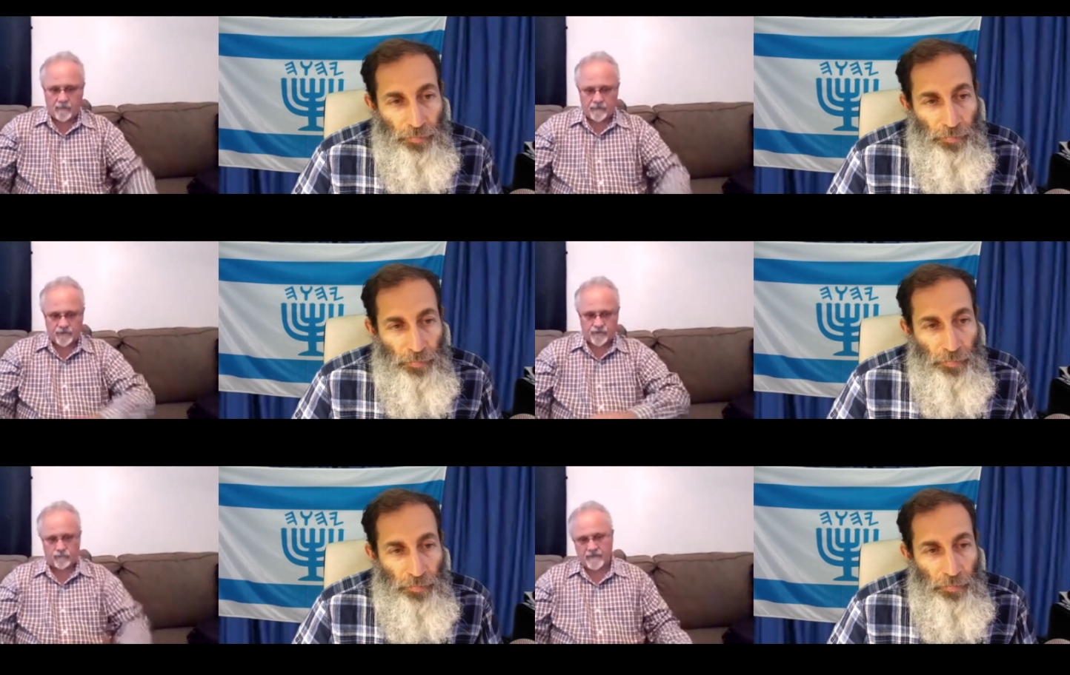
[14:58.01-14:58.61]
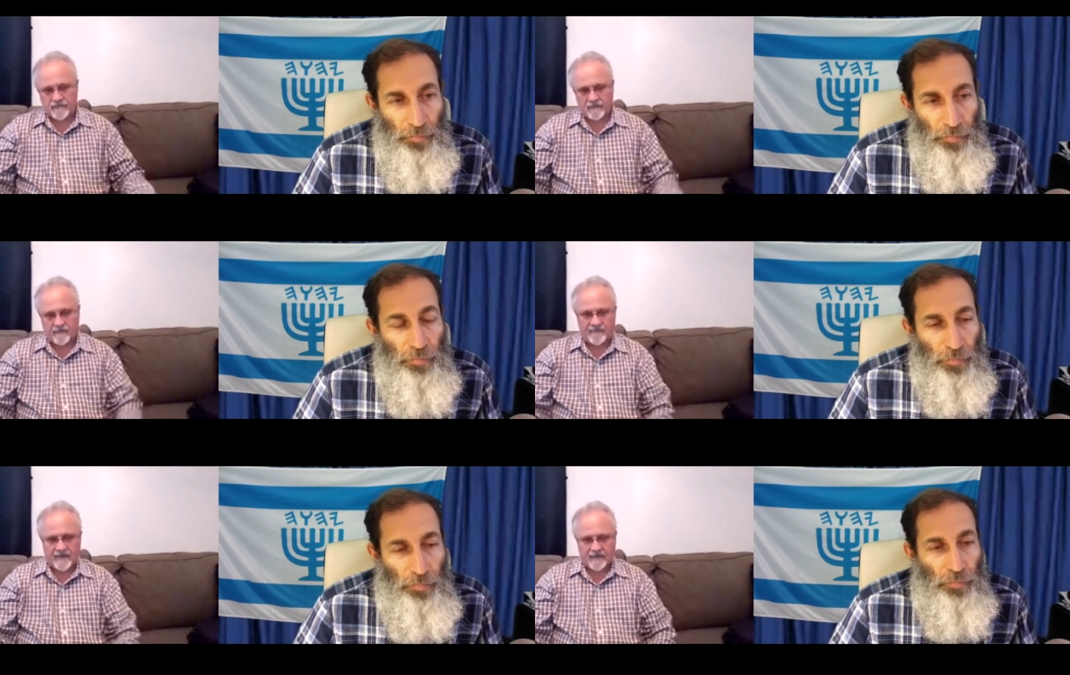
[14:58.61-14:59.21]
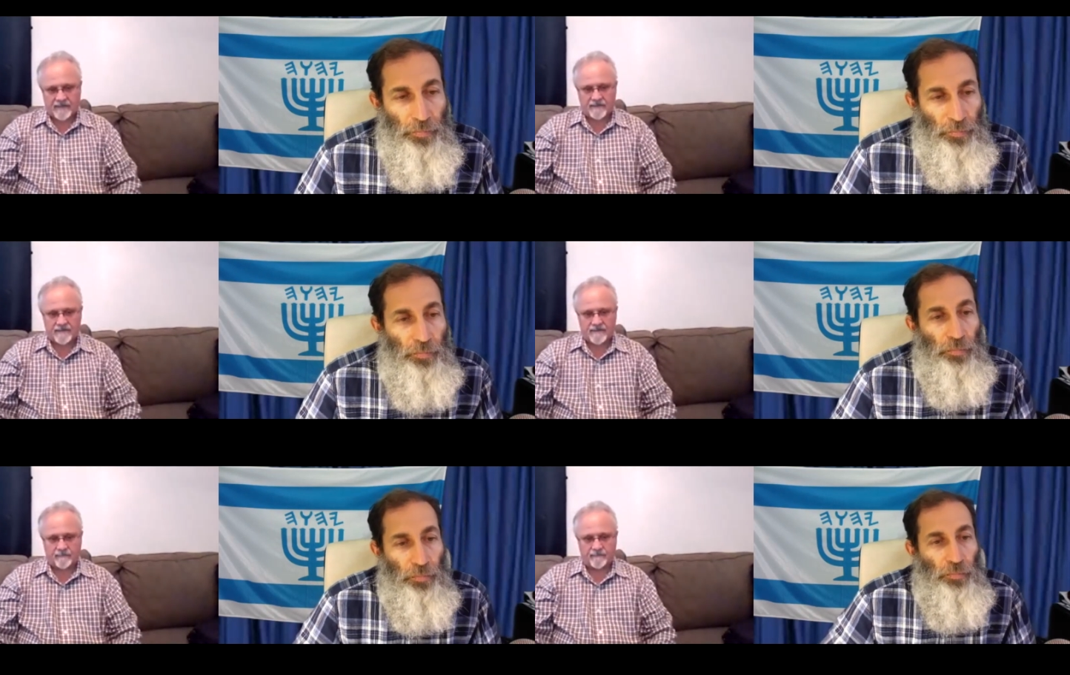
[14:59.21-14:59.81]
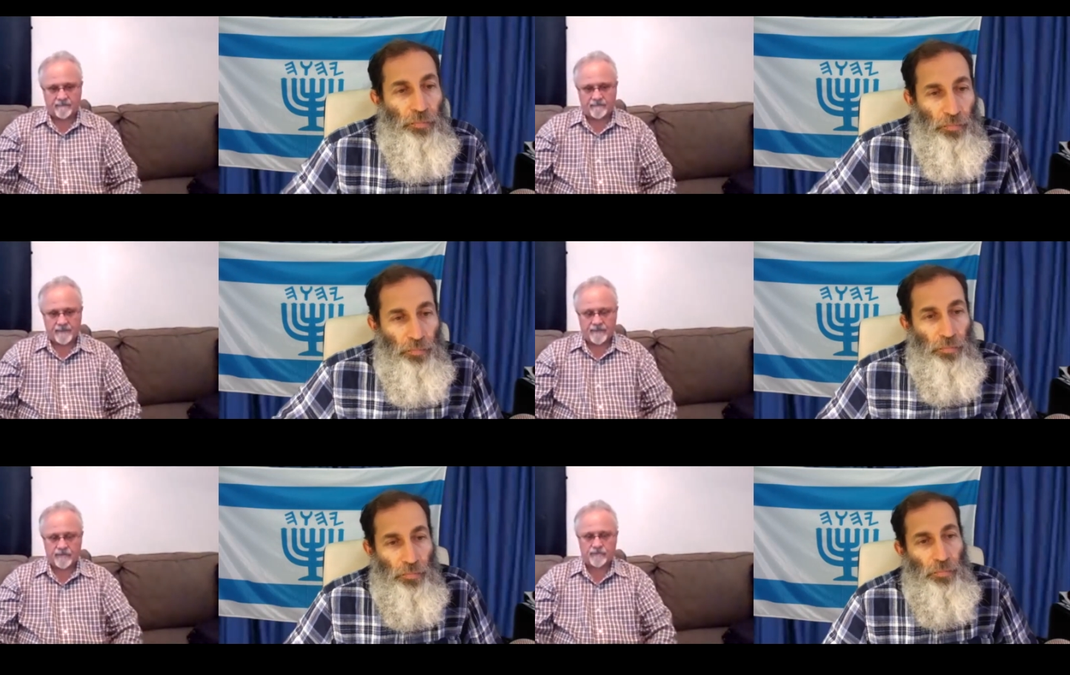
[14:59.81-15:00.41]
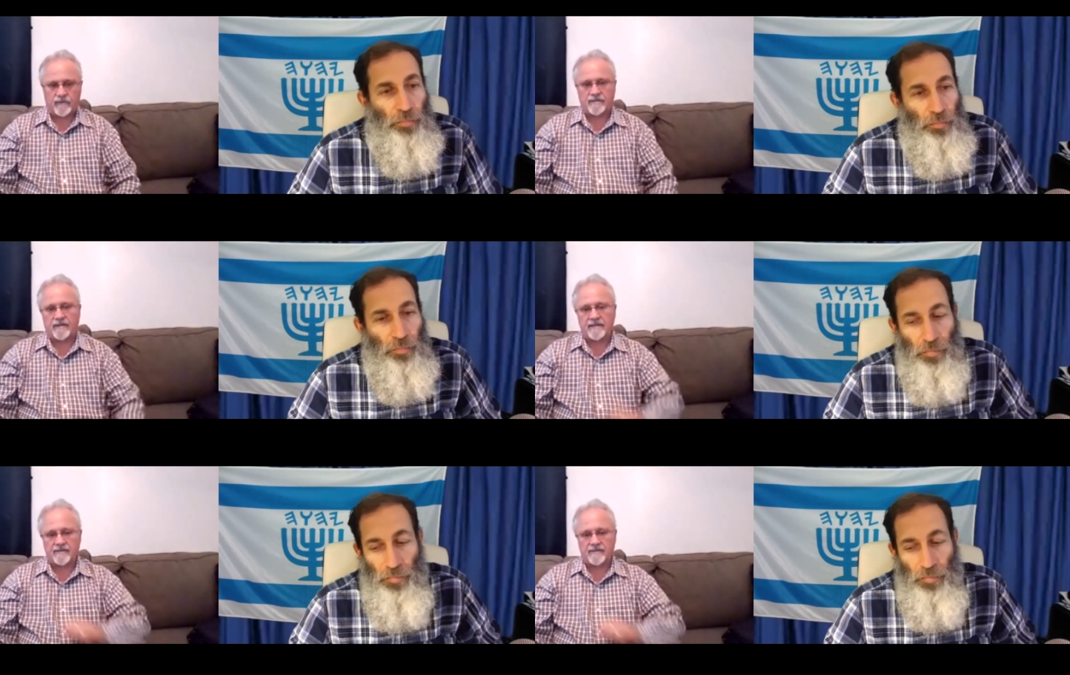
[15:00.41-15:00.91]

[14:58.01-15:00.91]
Speaker 1: destroys the lymphatic system, destroys it. It's